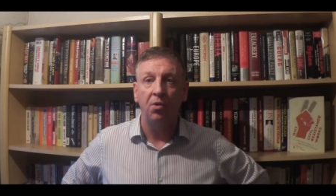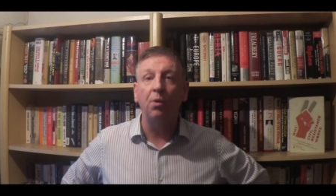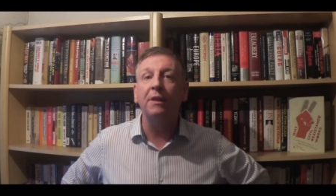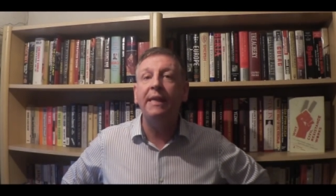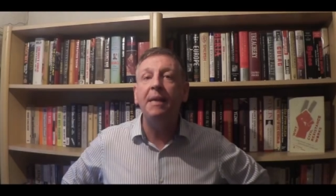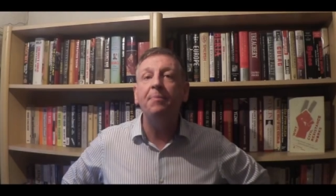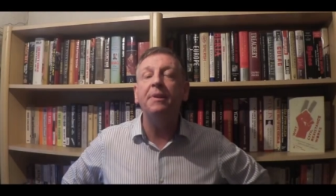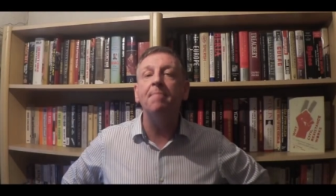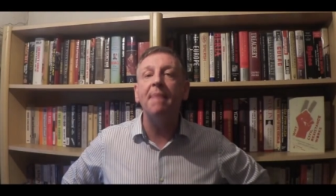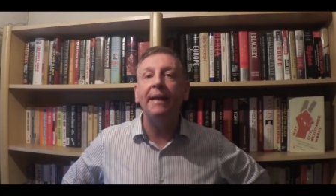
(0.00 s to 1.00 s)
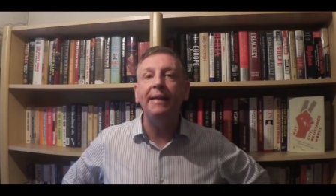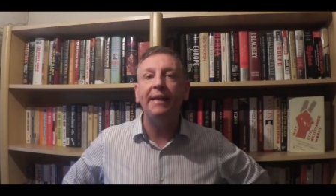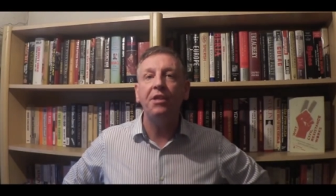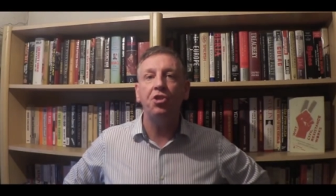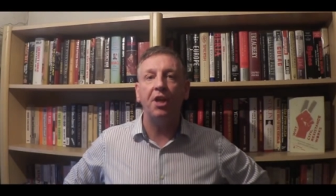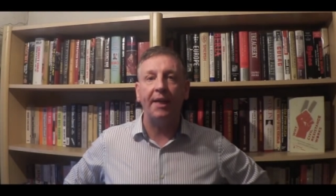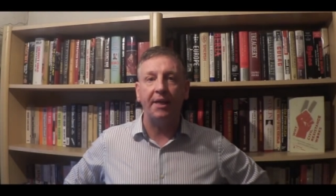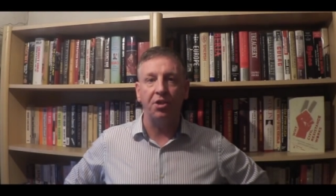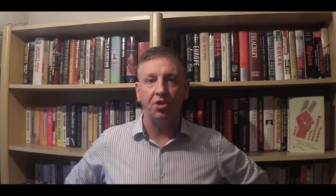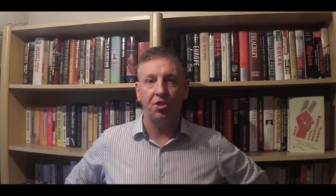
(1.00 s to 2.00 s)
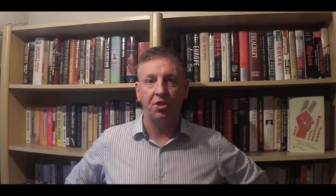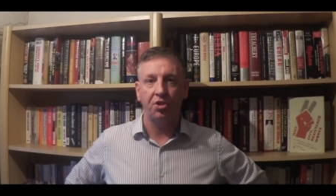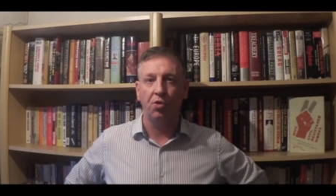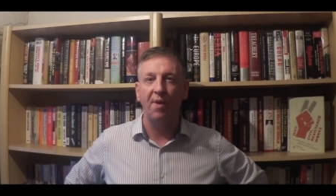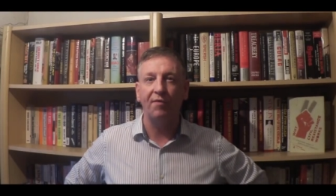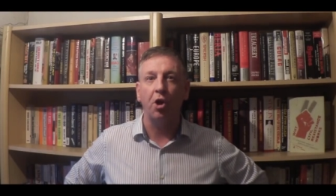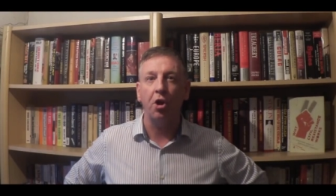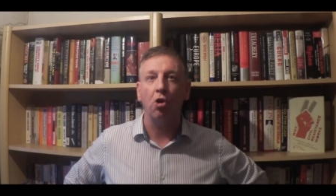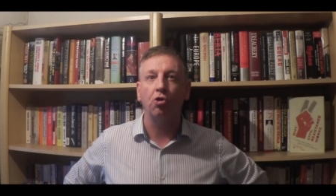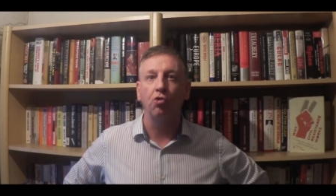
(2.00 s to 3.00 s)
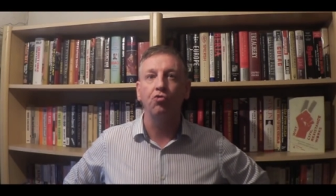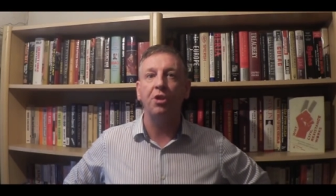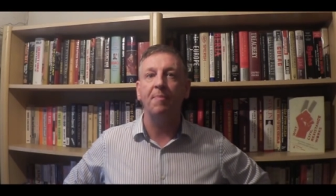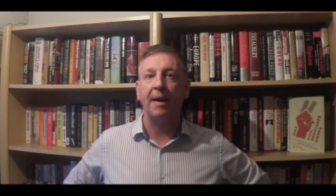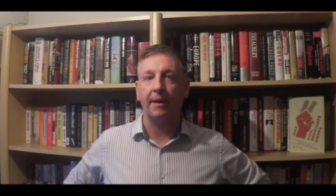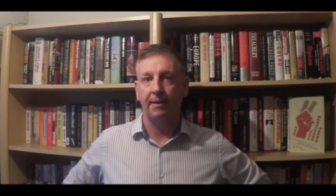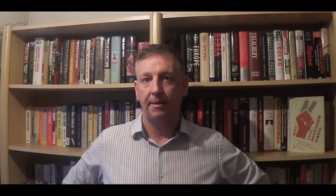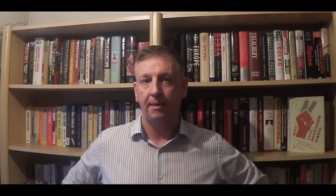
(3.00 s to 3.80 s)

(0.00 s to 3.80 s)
will keep demanding change till we've got our country back.